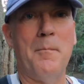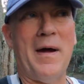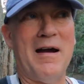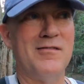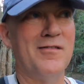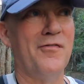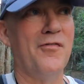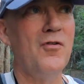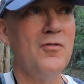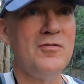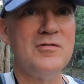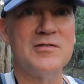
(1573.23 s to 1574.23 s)
Barren
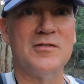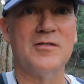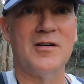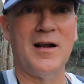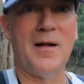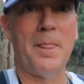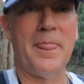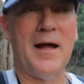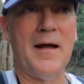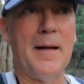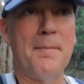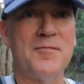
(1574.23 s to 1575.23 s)
Falls or a
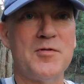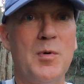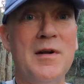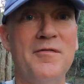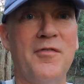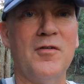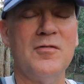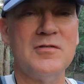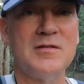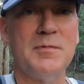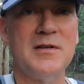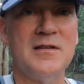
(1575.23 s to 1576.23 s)
Twin
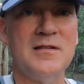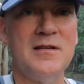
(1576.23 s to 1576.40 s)
Falls, but